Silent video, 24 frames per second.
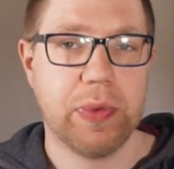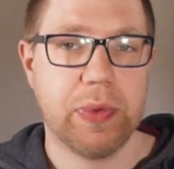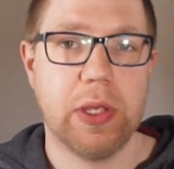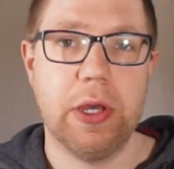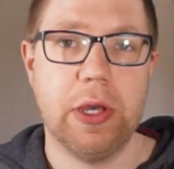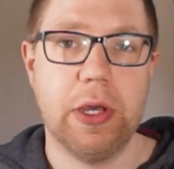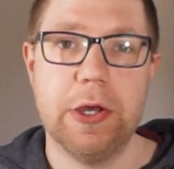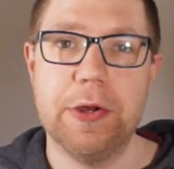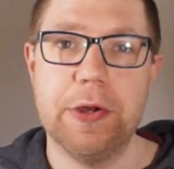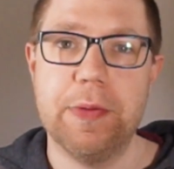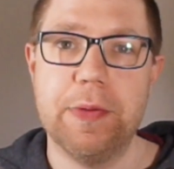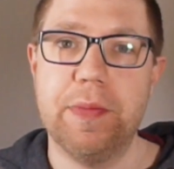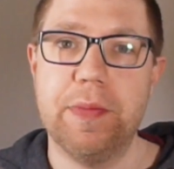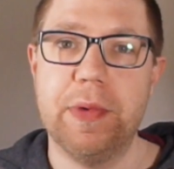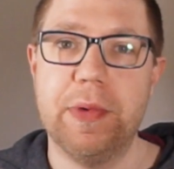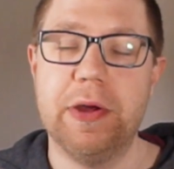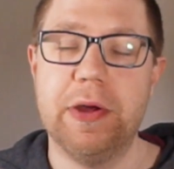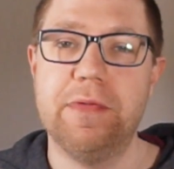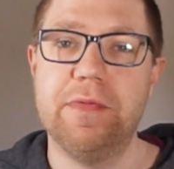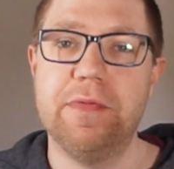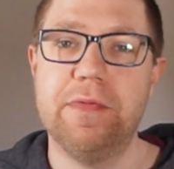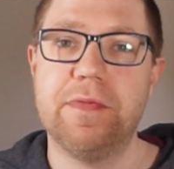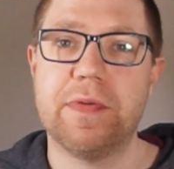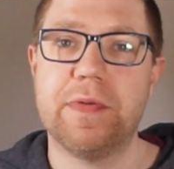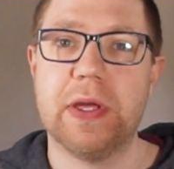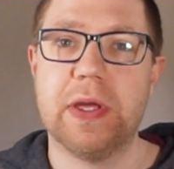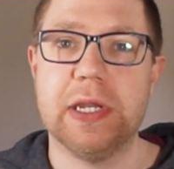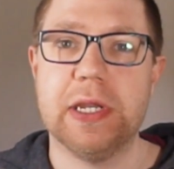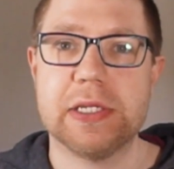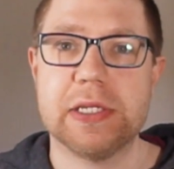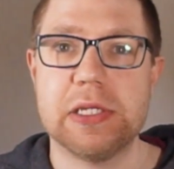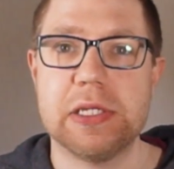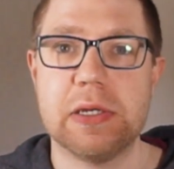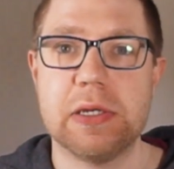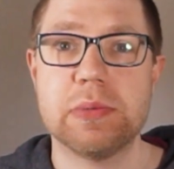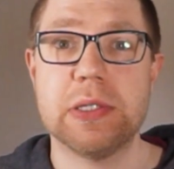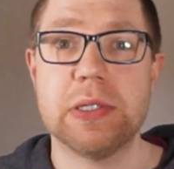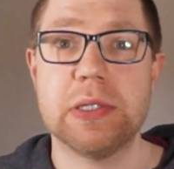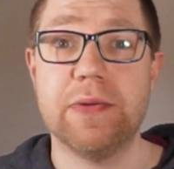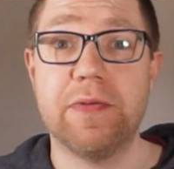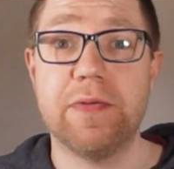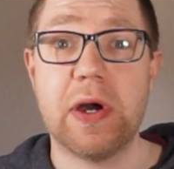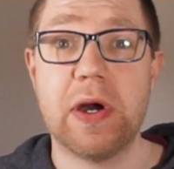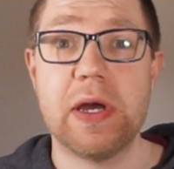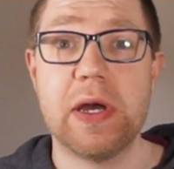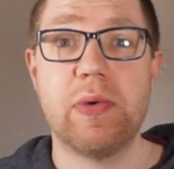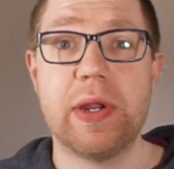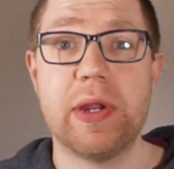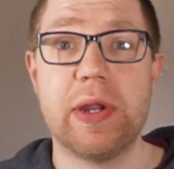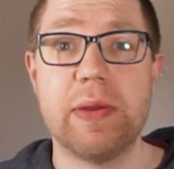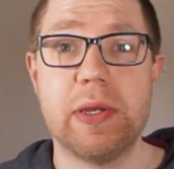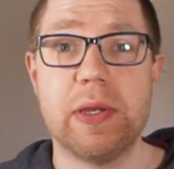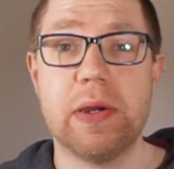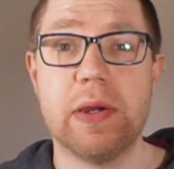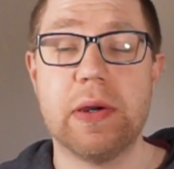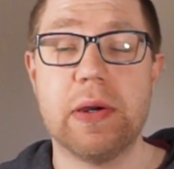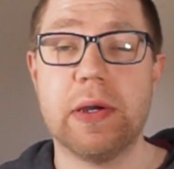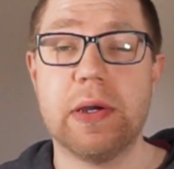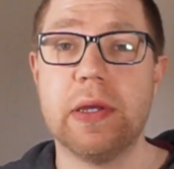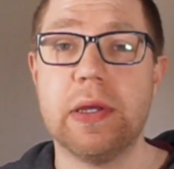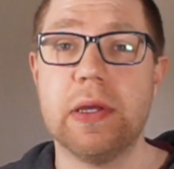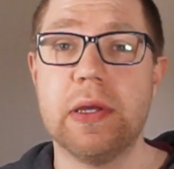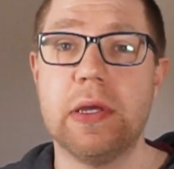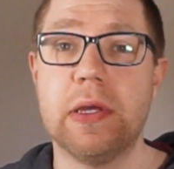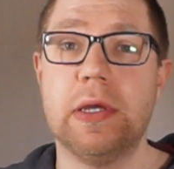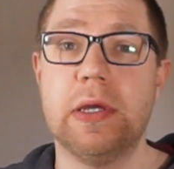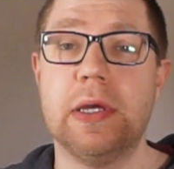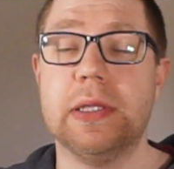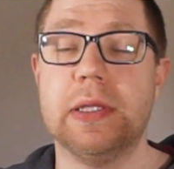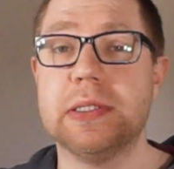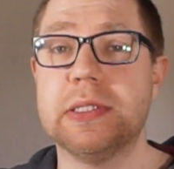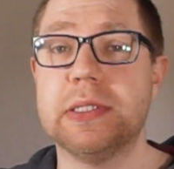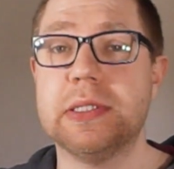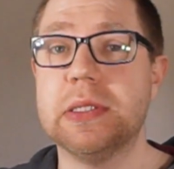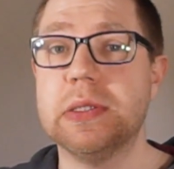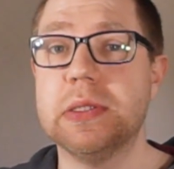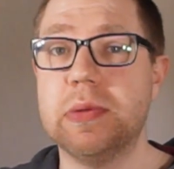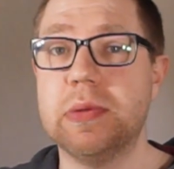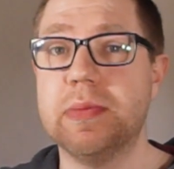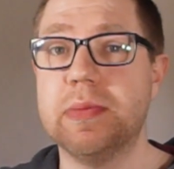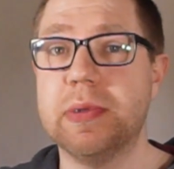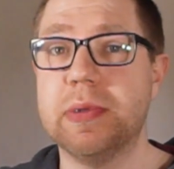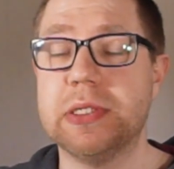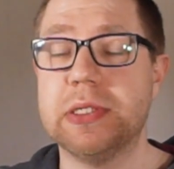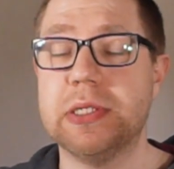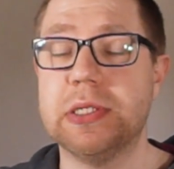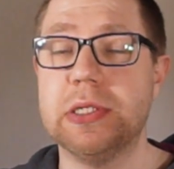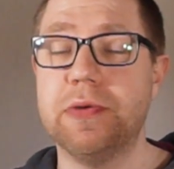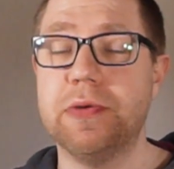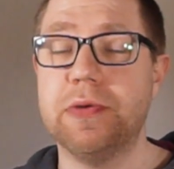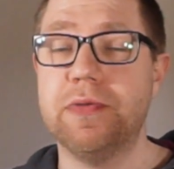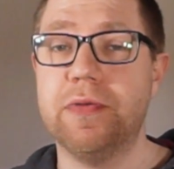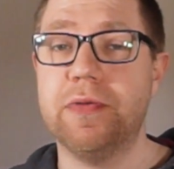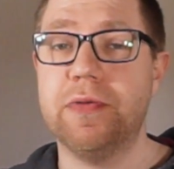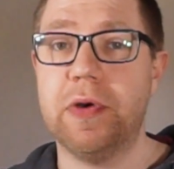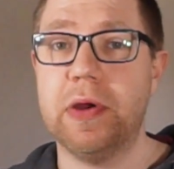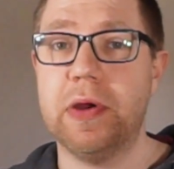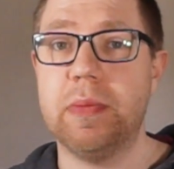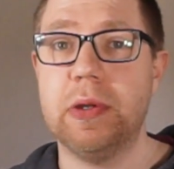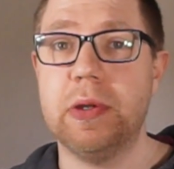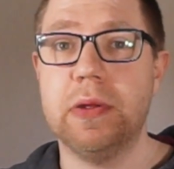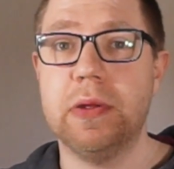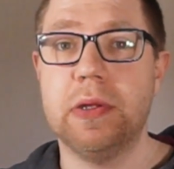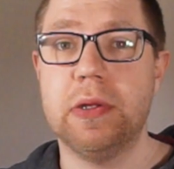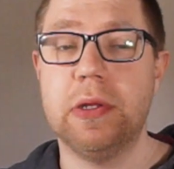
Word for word: Um, I've connected up to the Viber API that sends me a message over Viber.